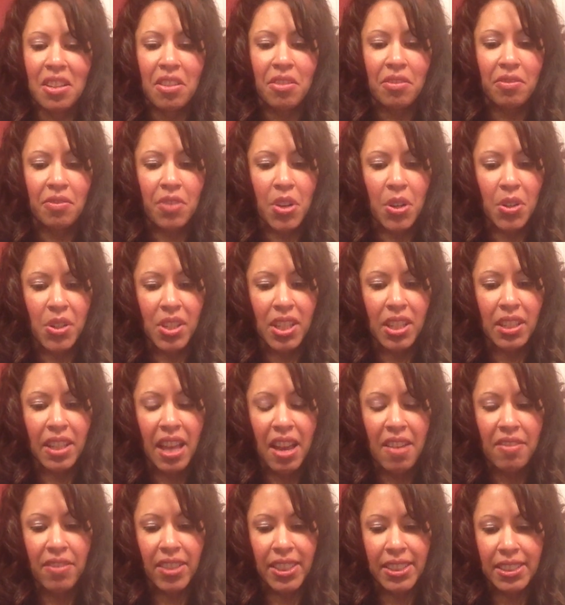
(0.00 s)
verse
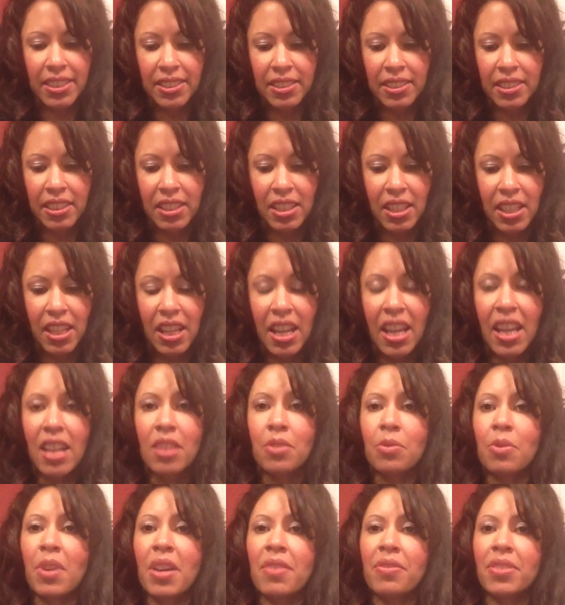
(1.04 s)
11,
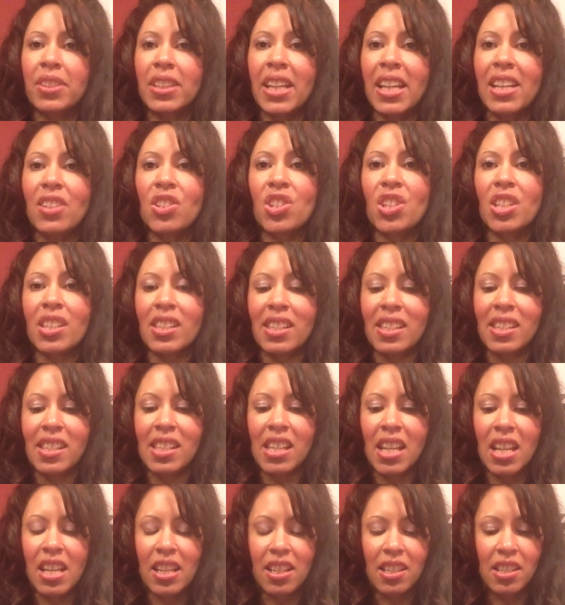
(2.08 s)
and Revelation
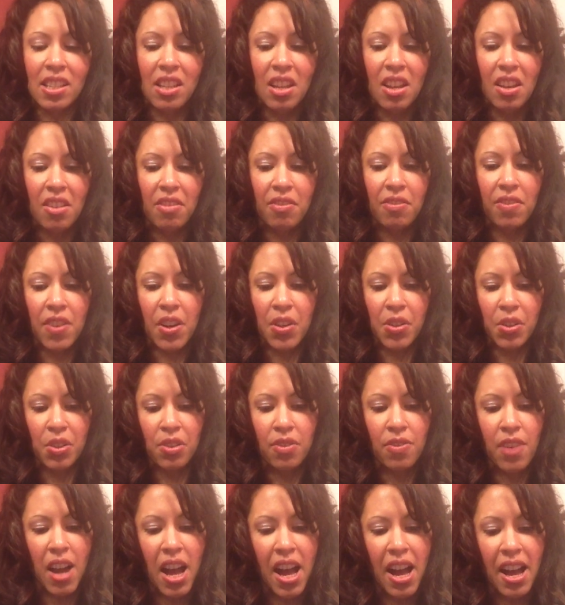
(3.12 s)
6, verse
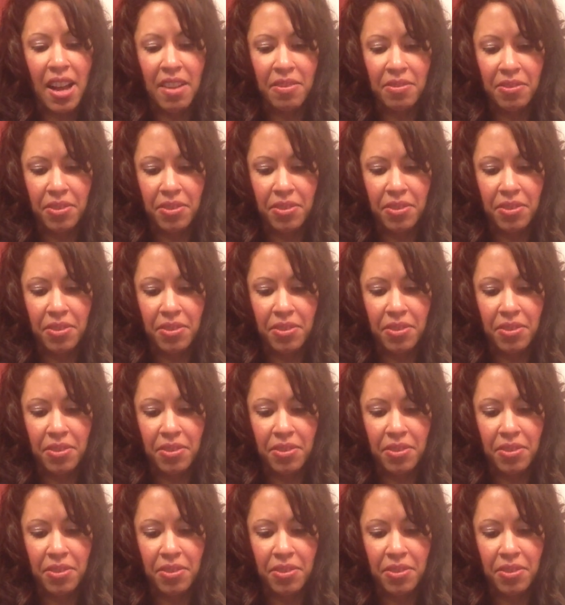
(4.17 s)
5.